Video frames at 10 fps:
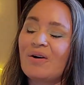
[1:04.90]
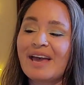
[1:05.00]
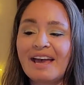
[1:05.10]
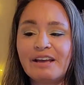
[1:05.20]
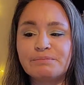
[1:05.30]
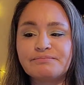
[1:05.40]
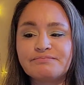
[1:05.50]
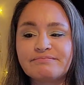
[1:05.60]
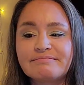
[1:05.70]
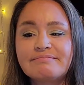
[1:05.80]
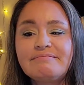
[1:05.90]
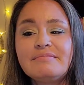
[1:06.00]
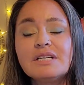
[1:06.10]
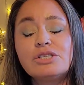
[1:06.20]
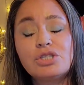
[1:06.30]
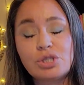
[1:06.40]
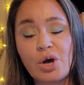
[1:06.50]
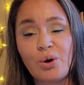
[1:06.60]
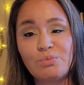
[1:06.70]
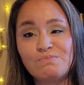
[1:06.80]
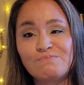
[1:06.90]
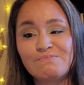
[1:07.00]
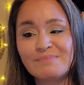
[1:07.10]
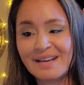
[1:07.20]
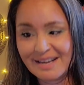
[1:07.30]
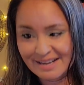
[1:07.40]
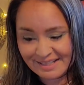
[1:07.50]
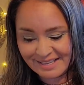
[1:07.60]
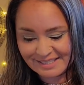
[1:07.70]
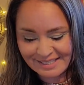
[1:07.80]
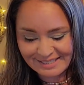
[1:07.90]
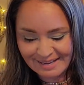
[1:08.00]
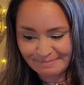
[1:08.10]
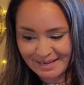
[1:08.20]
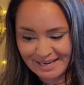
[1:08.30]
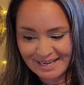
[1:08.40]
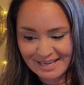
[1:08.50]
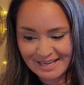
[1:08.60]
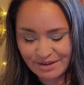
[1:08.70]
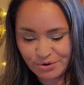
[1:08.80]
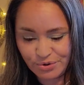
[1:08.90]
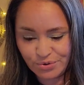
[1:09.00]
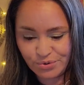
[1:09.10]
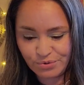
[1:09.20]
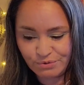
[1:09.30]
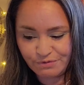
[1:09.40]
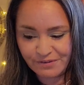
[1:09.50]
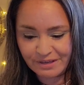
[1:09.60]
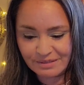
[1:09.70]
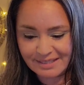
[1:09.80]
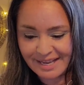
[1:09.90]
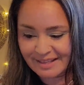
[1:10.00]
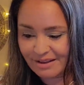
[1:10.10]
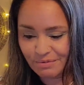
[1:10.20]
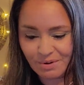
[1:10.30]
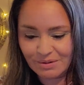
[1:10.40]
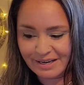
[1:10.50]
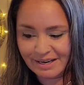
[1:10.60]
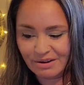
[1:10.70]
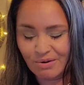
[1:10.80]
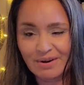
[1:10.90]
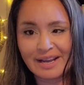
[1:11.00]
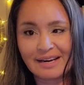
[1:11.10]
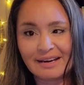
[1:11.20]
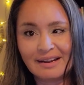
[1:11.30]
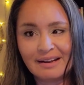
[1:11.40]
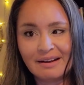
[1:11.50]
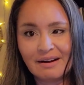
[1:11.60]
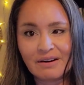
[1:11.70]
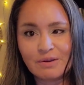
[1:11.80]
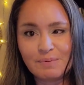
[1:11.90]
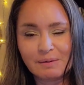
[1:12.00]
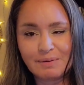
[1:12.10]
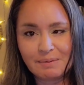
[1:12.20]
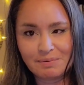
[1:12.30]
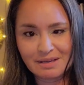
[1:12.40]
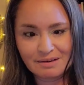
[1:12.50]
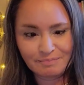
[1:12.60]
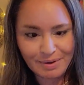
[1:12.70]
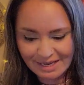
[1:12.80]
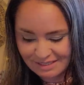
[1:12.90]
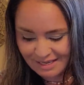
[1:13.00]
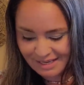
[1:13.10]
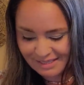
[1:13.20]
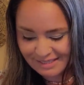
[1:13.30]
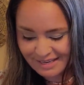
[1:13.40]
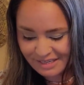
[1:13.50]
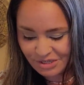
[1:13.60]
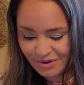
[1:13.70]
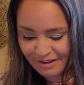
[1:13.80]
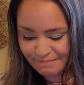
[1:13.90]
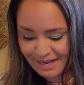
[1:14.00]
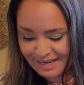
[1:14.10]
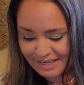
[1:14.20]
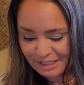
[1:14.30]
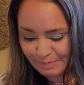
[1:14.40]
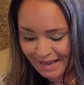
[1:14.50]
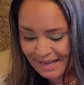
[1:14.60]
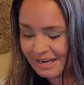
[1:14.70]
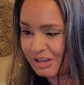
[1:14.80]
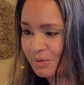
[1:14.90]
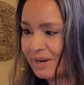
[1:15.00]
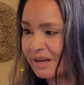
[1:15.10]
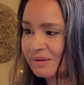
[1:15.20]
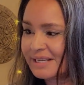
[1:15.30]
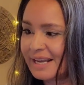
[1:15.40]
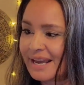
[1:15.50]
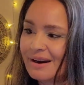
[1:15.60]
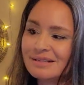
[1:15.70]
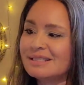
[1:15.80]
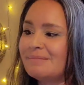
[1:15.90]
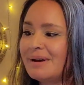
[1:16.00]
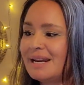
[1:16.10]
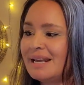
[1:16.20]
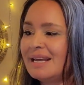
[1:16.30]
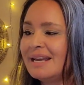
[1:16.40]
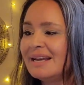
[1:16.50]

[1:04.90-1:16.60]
Okay. So this is somebody who feels like they're rolling in coin. Are you big pimping, Pisces? Do you have money to spend and you want to go take care of somebody?